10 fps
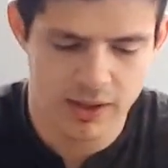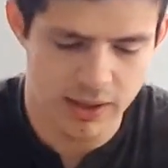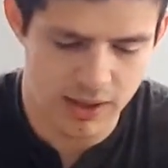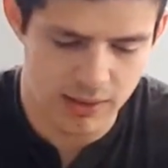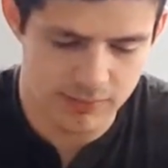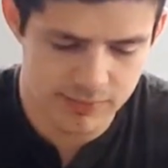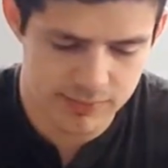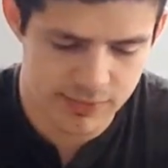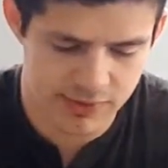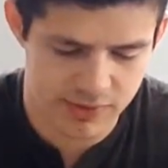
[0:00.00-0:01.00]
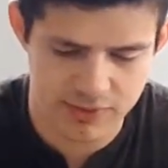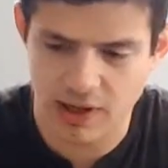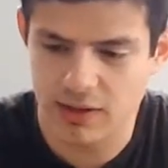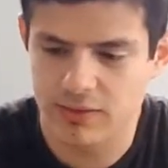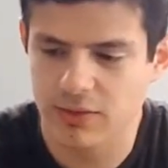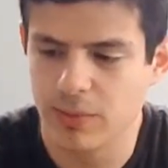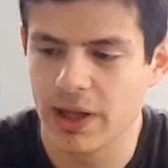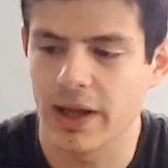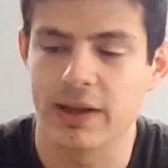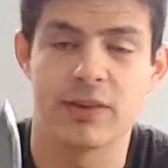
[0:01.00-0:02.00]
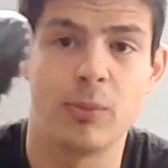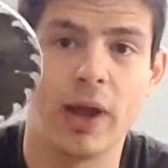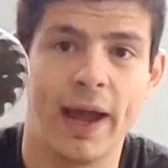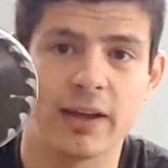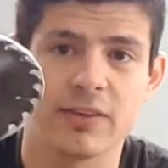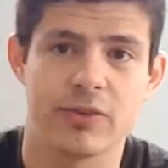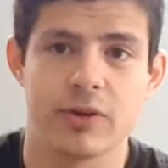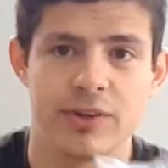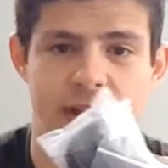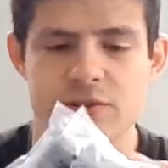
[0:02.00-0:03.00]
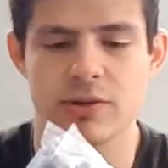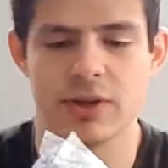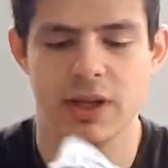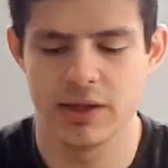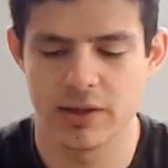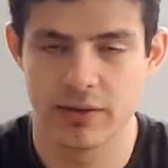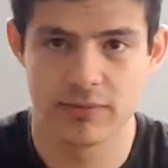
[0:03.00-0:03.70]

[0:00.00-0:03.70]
Um, this looks like to be like some accessories that you'll need.